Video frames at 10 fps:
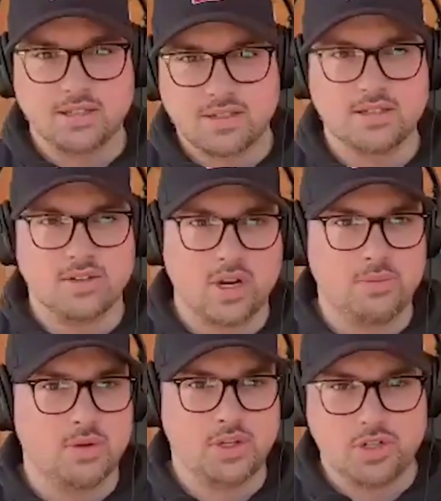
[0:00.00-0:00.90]
this is
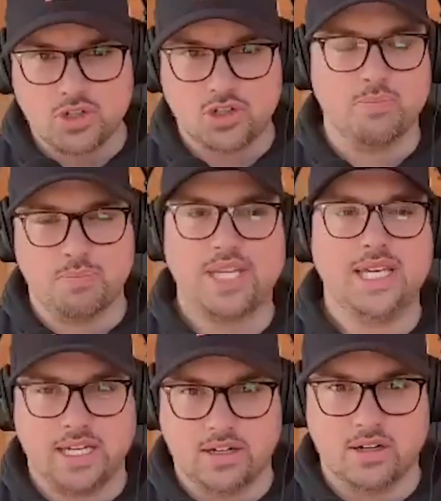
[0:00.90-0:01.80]
incredible. We shouldn't
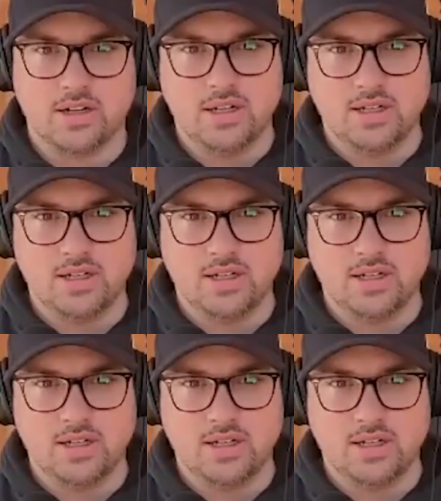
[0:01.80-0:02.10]
be here.